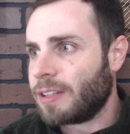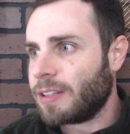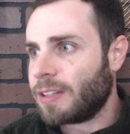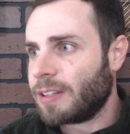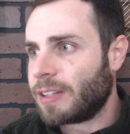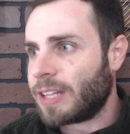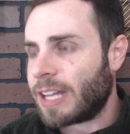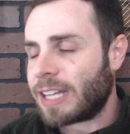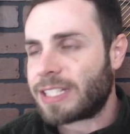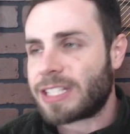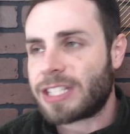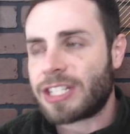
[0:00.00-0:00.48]

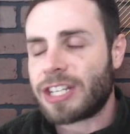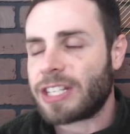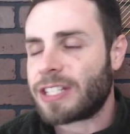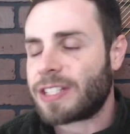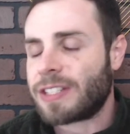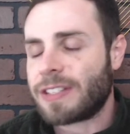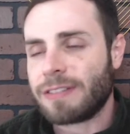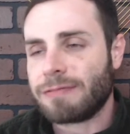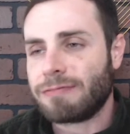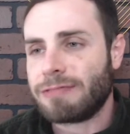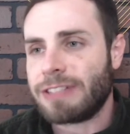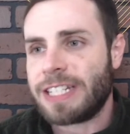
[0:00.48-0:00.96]
that's just
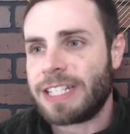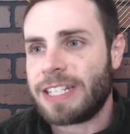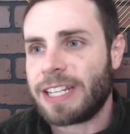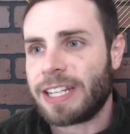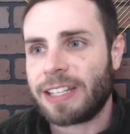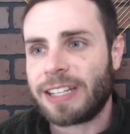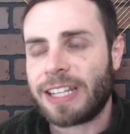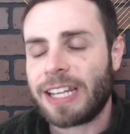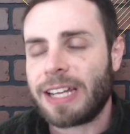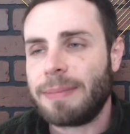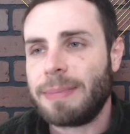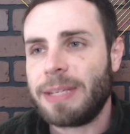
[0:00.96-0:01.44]
a ridiculous.
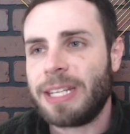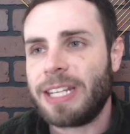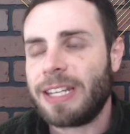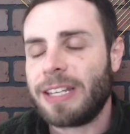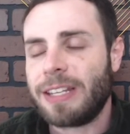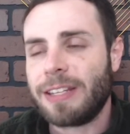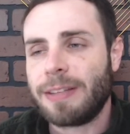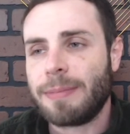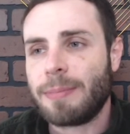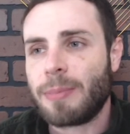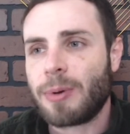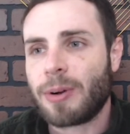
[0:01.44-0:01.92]

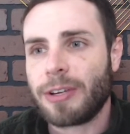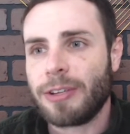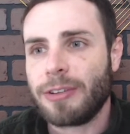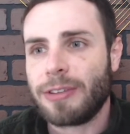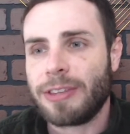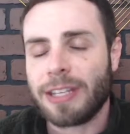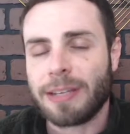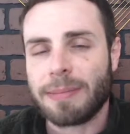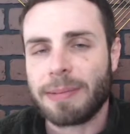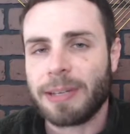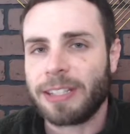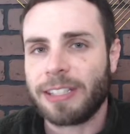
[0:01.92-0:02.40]
The more you
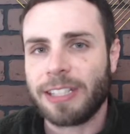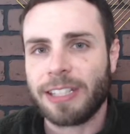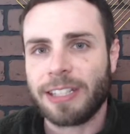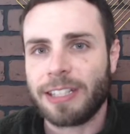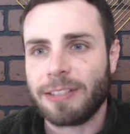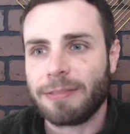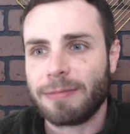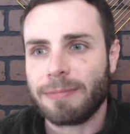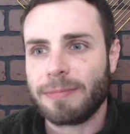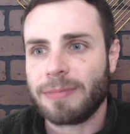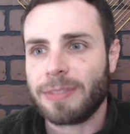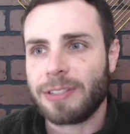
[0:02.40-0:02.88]
think about that,
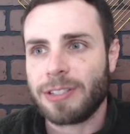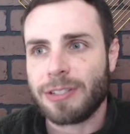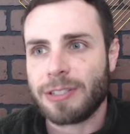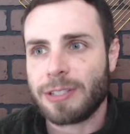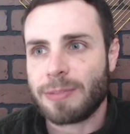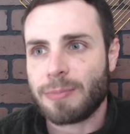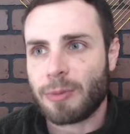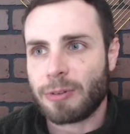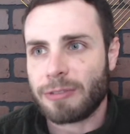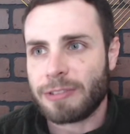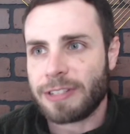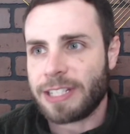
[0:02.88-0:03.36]
the just
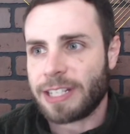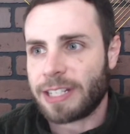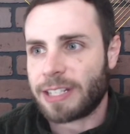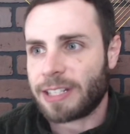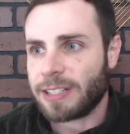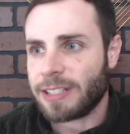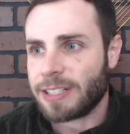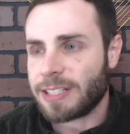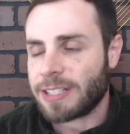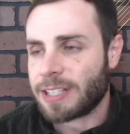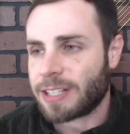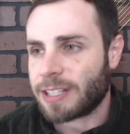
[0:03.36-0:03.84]
more
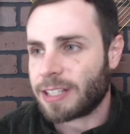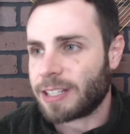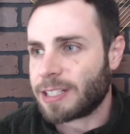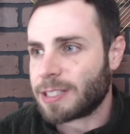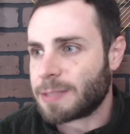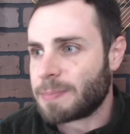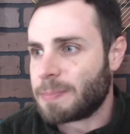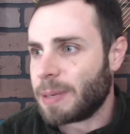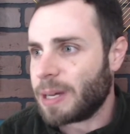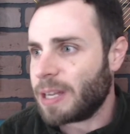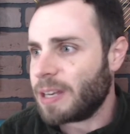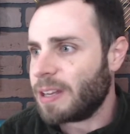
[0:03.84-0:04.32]
ridiculous it gets.
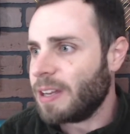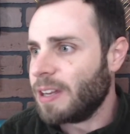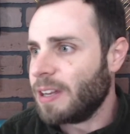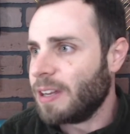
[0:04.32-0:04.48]
But